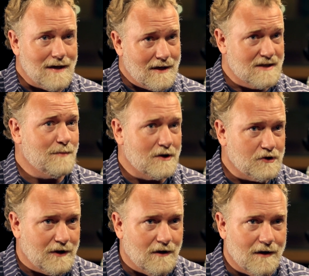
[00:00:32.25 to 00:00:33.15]
and
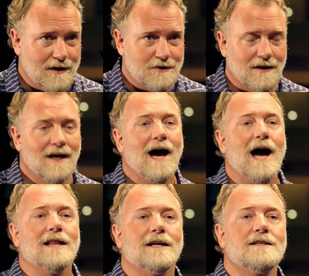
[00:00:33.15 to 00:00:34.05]
especially in an audition,
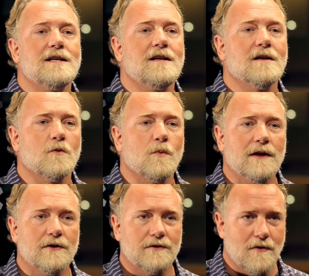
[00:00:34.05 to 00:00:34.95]
I like to hear the
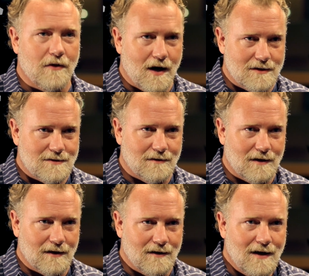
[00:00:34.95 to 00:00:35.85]
wheels of thought turning.